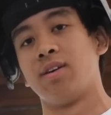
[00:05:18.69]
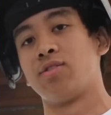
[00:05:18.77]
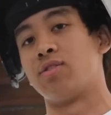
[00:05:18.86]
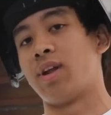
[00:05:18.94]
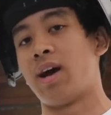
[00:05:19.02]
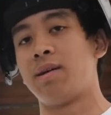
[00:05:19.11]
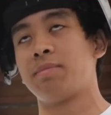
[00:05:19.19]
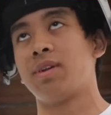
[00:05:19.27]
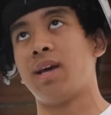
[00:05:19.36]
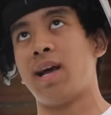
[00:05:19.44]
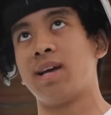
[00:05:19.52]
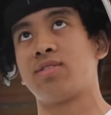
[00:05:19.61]
So now I'm
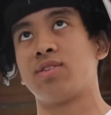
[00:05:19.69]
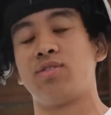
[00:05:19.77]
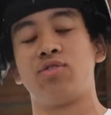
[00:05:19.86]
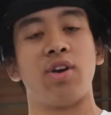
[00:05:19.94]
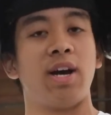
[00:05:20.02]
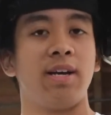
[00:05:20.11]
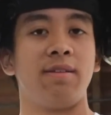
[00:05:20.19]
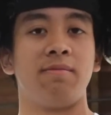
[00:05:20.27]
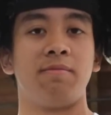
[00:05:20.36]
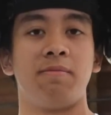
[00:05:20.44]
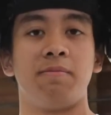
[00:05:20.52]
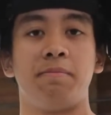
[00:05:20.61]
gonna actually try
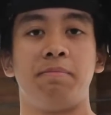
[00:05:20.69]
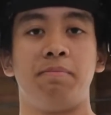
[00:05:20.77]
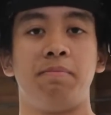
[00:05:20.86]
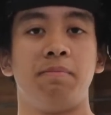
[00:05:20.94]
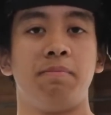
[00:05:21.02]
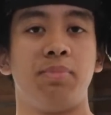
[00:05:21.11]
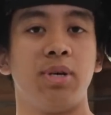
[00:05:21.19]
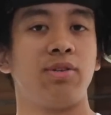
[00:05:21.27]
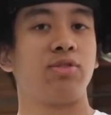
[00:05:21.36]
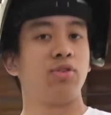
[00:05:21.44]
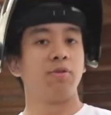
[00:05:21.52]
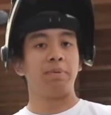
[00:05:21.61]
and
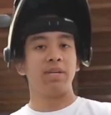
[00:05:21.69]
put two